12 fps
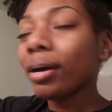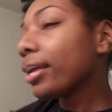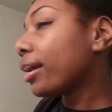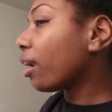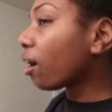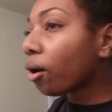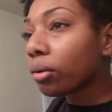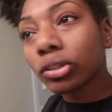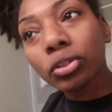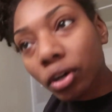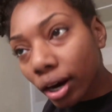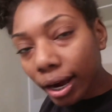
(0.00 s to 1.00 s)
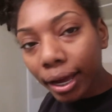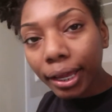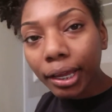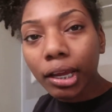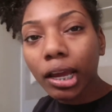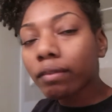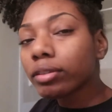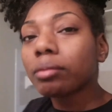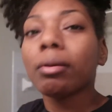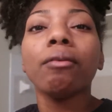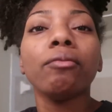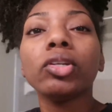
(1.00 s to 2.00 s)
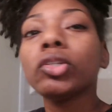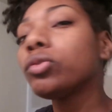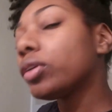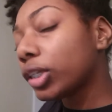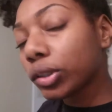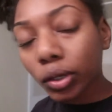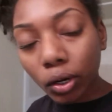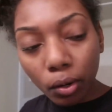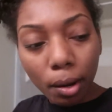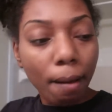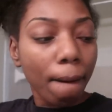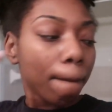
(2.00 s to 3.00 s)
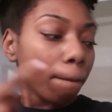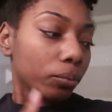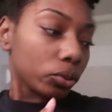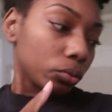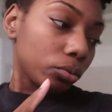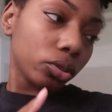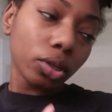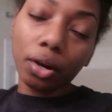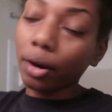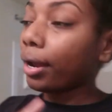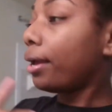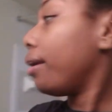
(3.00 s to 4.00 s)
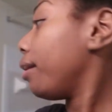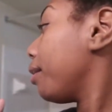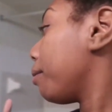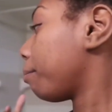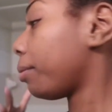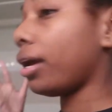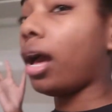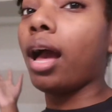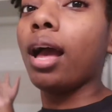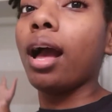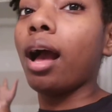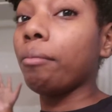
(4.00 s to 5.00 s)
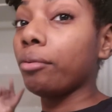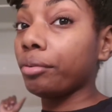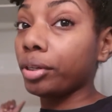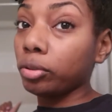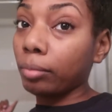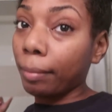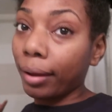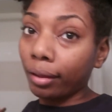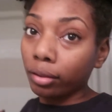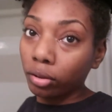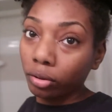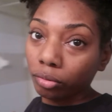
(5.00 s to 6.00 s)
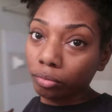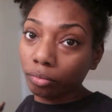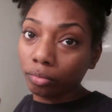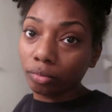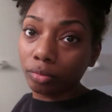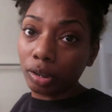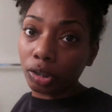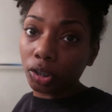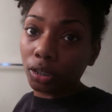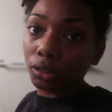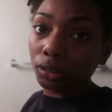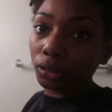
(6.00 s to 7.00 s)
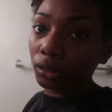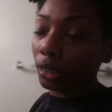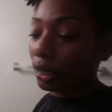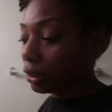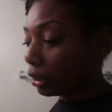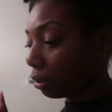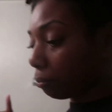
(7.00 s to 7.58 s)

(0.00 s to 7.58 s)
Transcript: You gotta always cry. Every time I want to do intro, Prince wanna start crying. But I'm gonna redo my bathroom. As y'all can see, I took